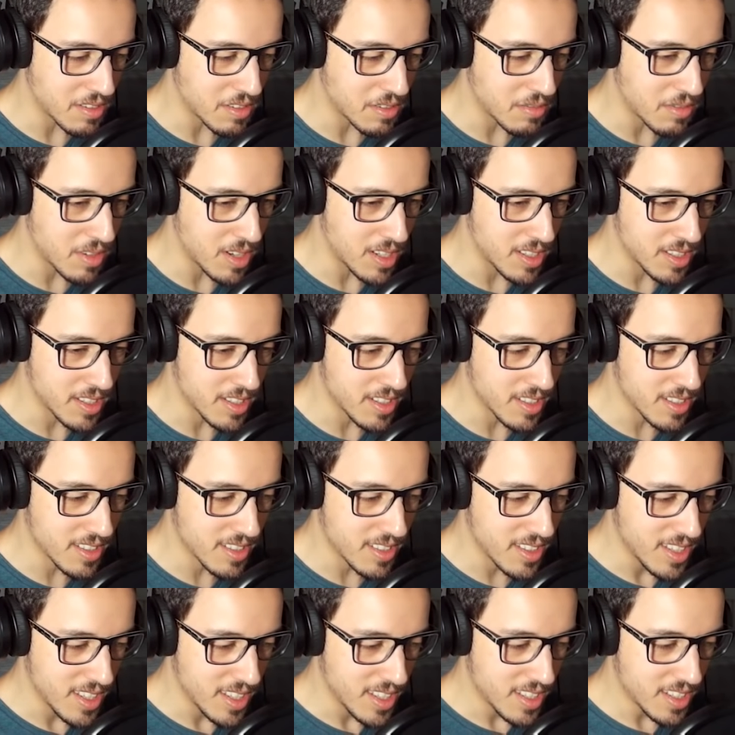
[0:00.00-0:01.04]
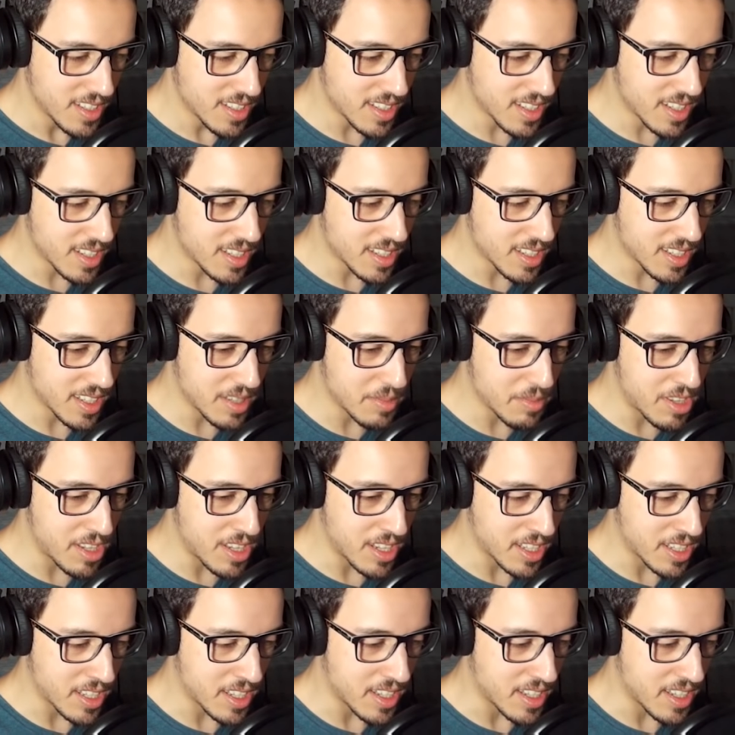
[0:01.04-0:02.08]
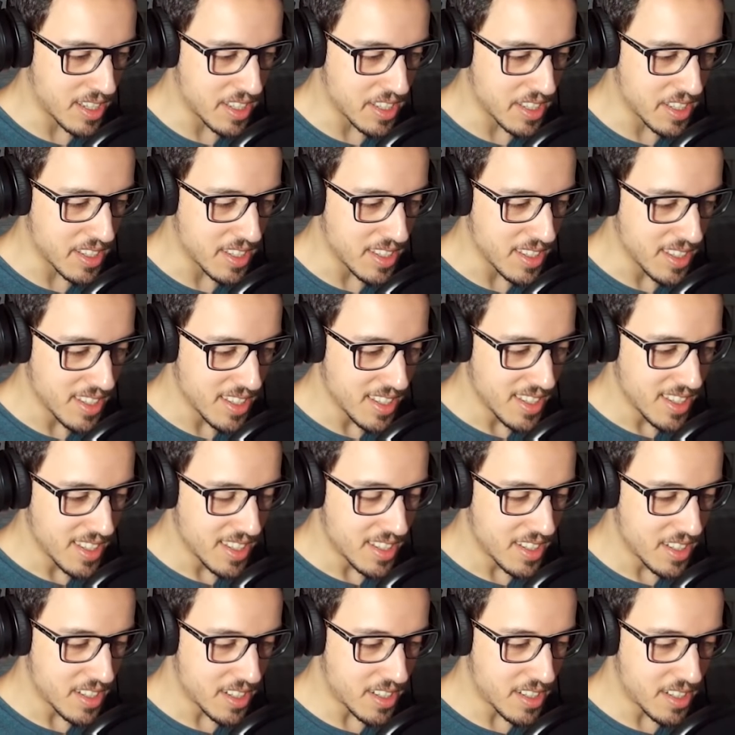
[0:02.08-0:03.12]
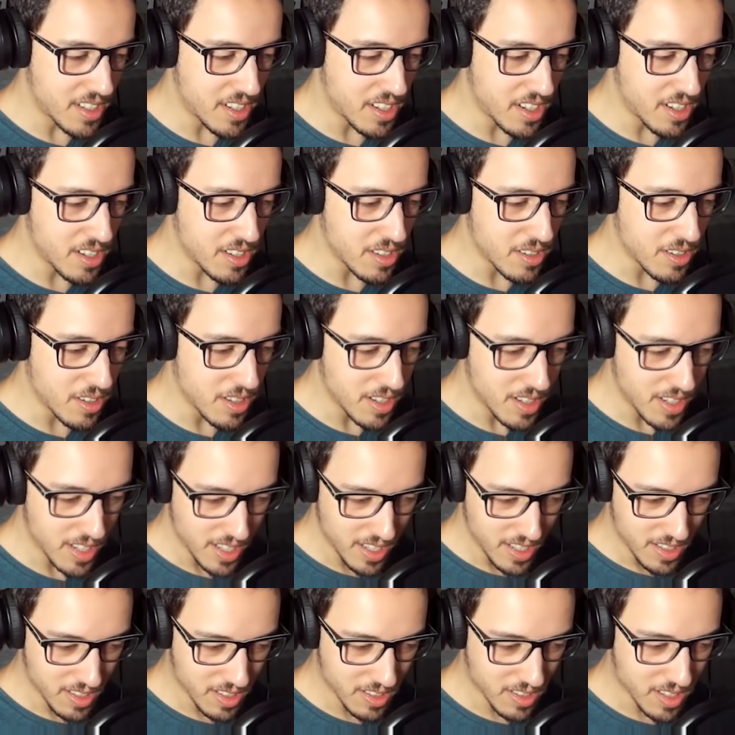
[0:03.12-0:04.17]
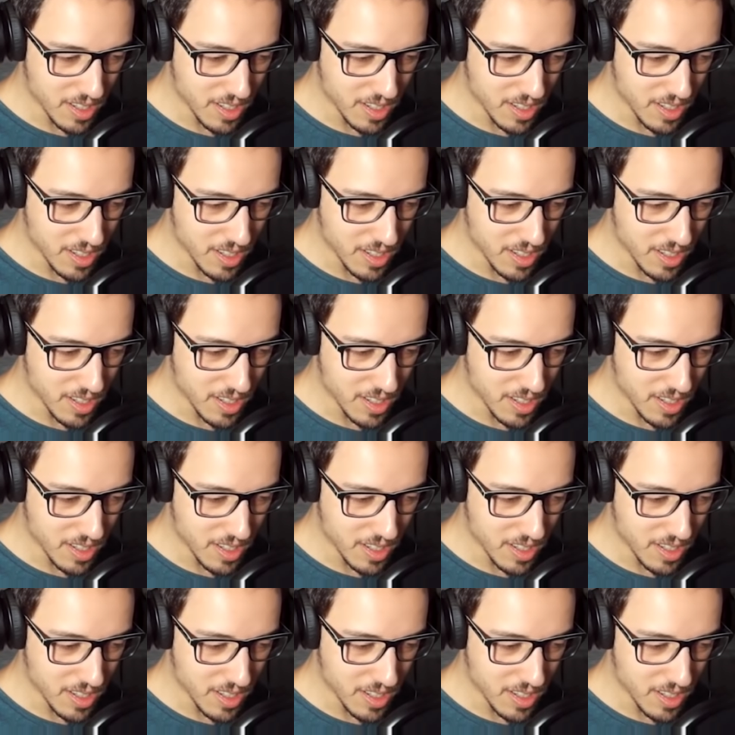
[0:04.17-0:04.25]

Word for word: you want it. G- give me a kiss. Uh, no, don't